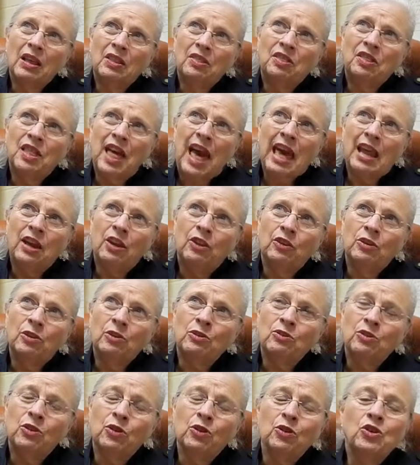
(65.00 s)

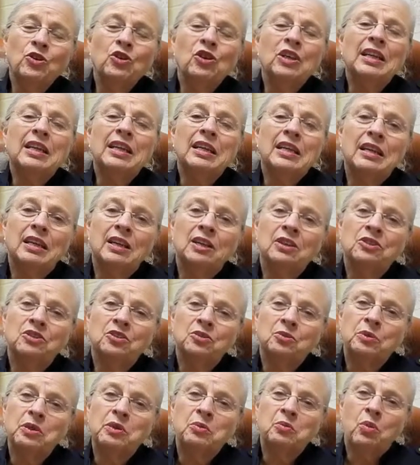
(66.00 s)
those early
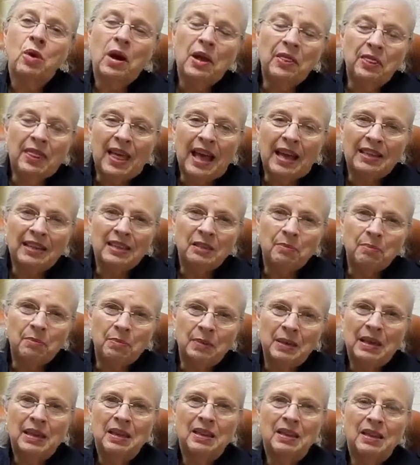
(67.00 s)
years, we want that to
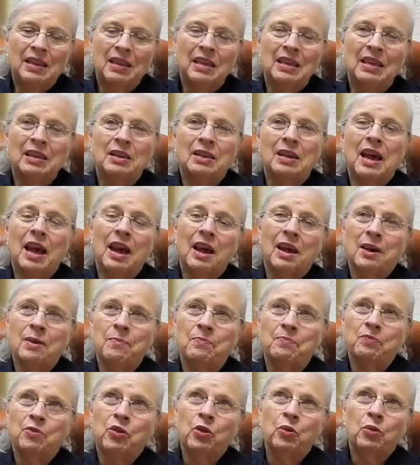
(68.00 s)
be
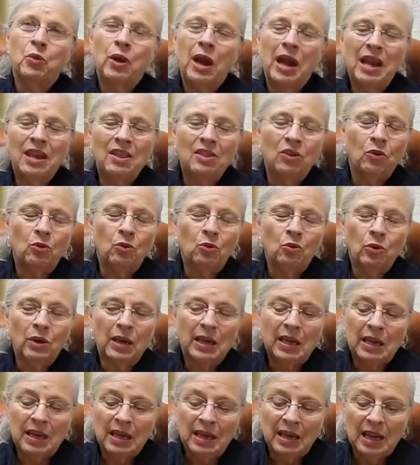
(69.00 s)
the way that
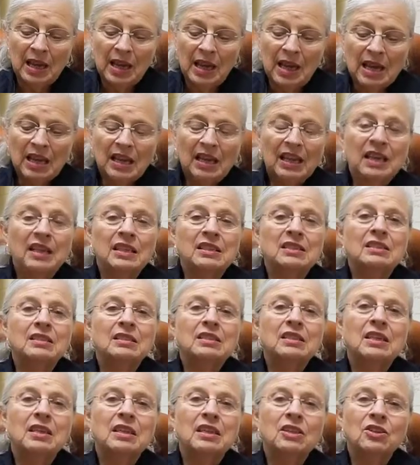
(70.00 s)
we
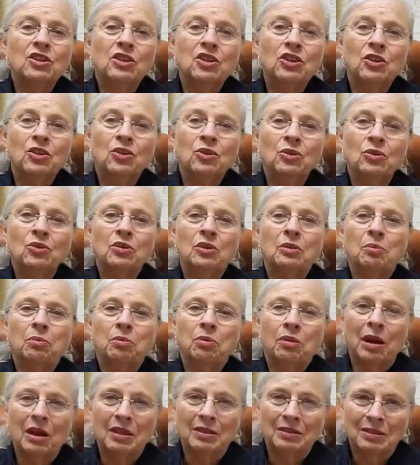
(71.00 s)
continue the
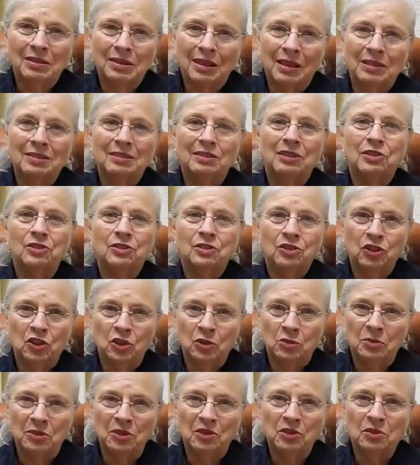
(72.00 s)
process as
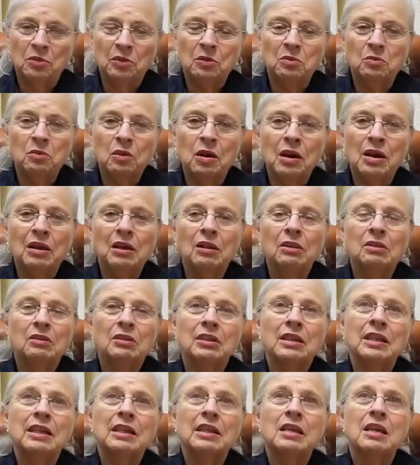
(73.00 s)
humans. We want
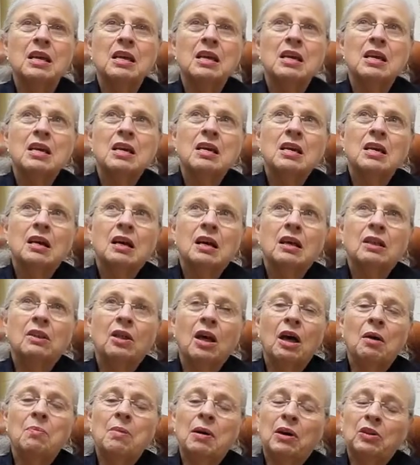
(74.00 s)
learning
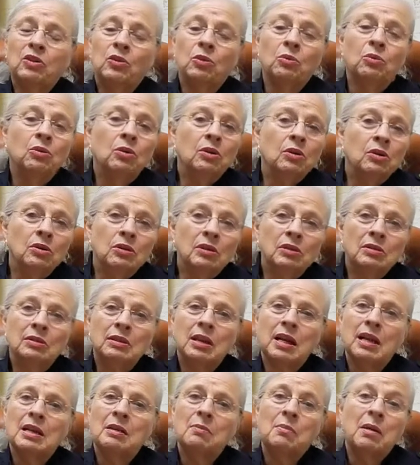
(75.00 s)
about the world
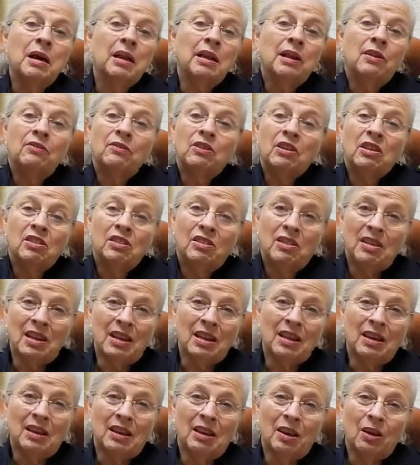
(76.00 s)
and about
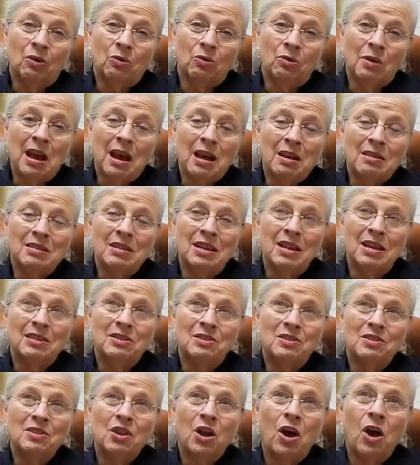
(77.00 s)
everything around
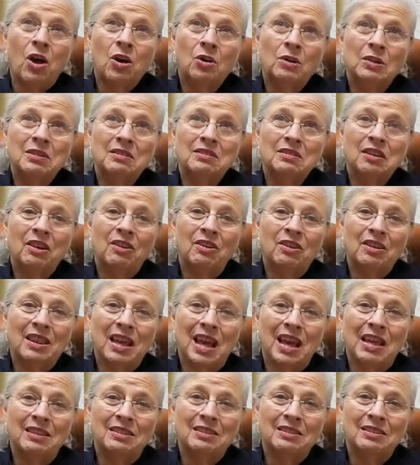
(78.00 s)
us to always carry
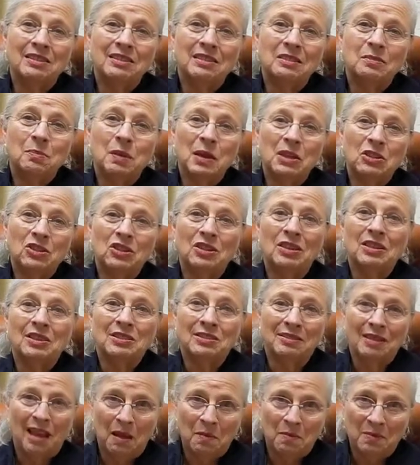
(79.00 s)
that special
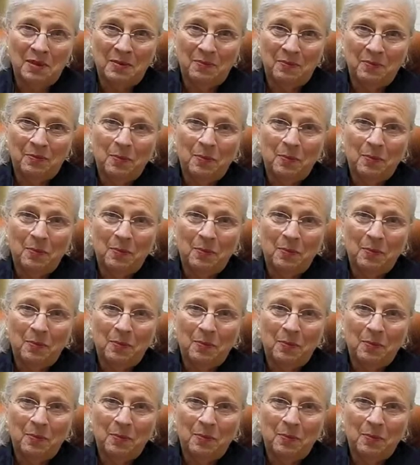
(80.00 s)
excitement.